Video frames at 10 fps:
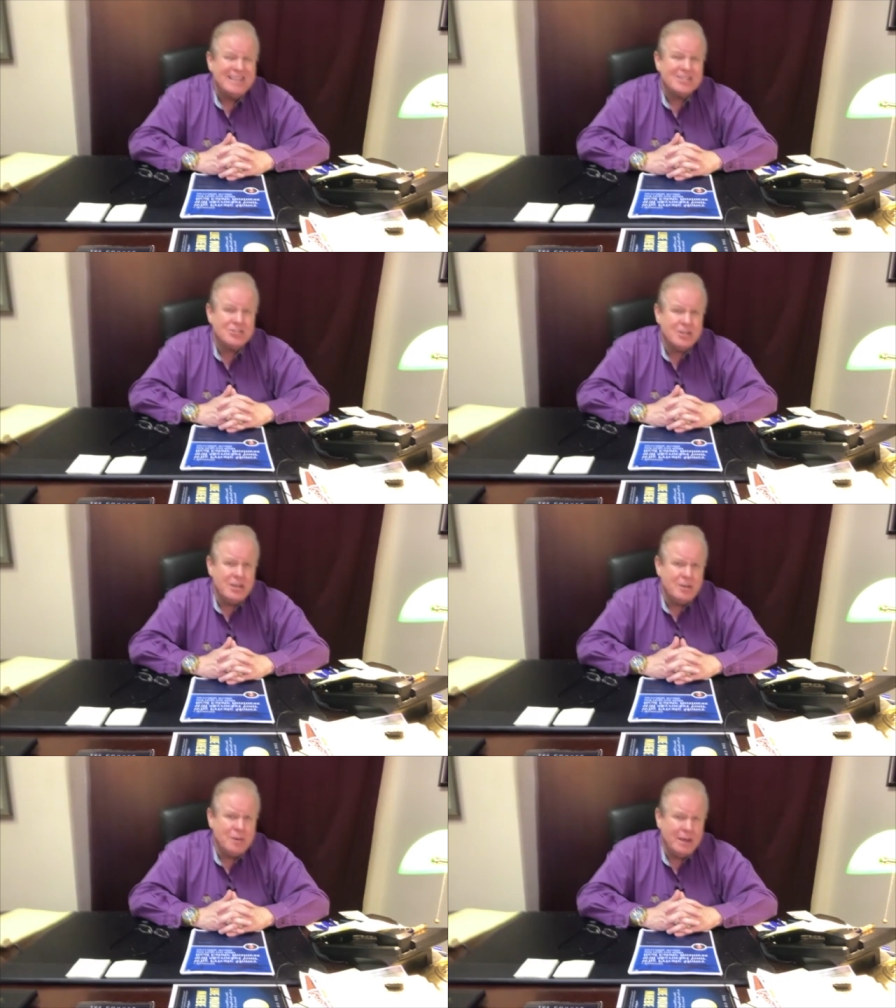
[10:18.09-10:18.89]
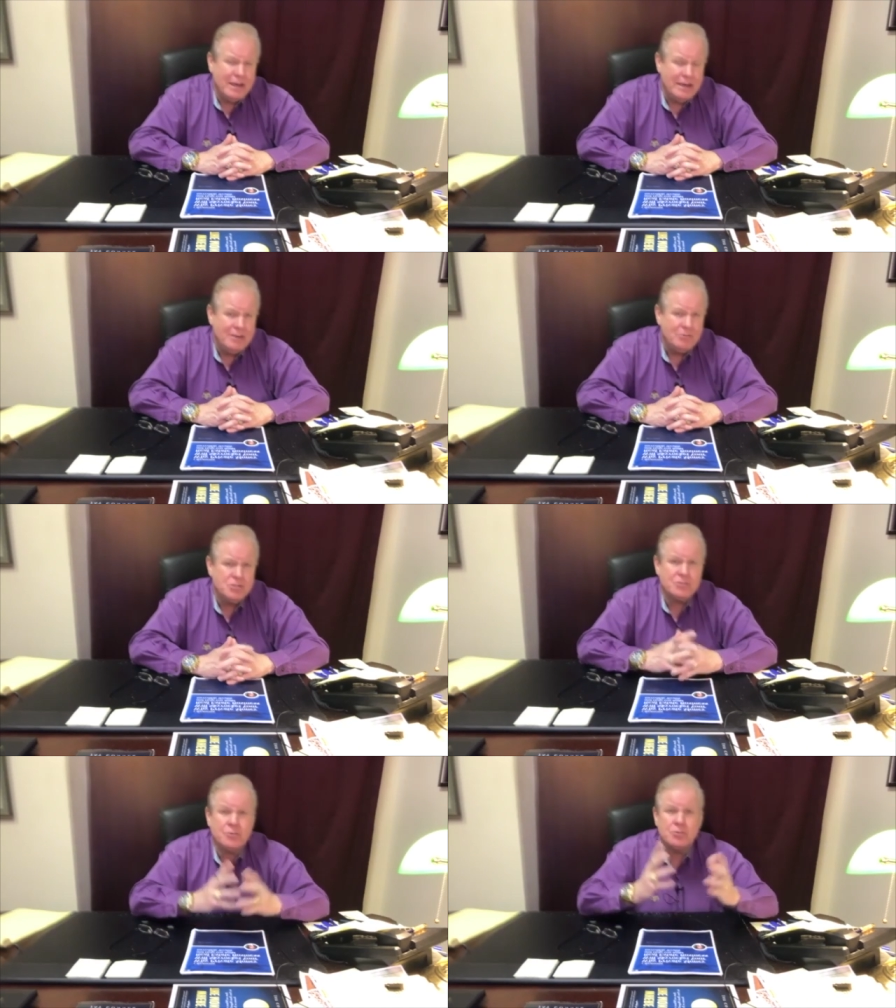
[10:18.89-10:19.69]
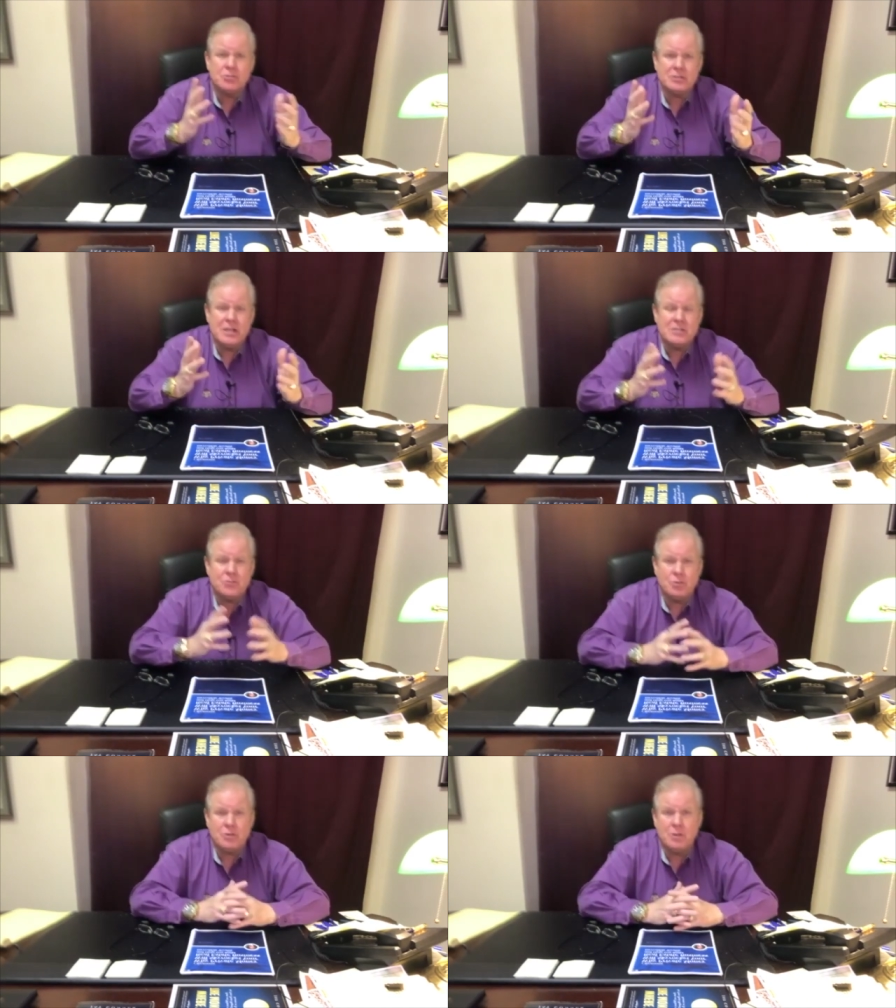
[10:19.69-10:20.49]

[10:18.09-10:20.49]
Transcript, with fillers: CMA, which of course stands for